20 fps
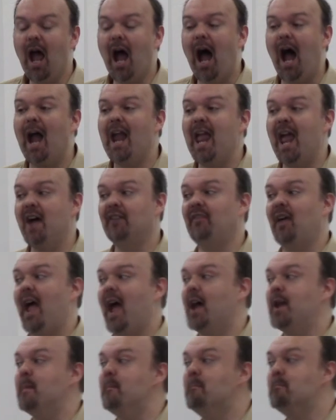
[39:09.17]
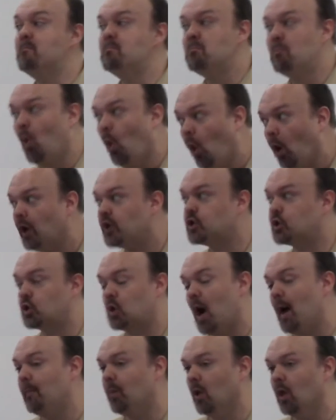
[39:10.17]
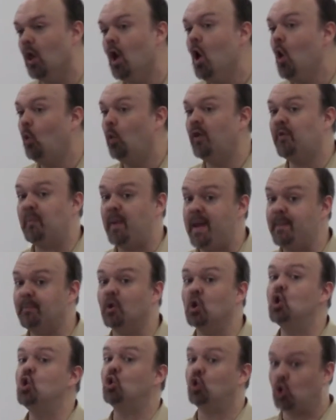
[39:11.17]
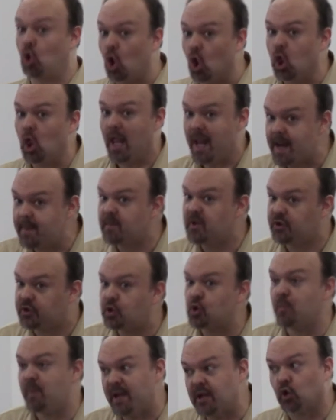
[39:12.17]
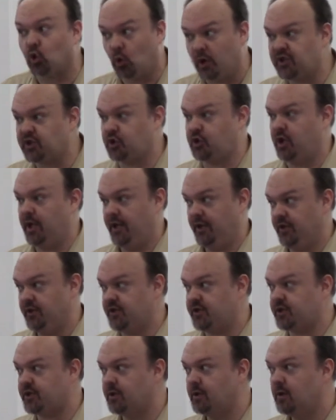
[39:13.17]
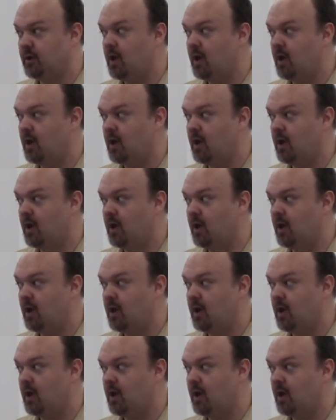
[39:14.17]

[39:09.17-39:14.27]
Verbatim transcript: I have had more trouble with people who claimed to be Christians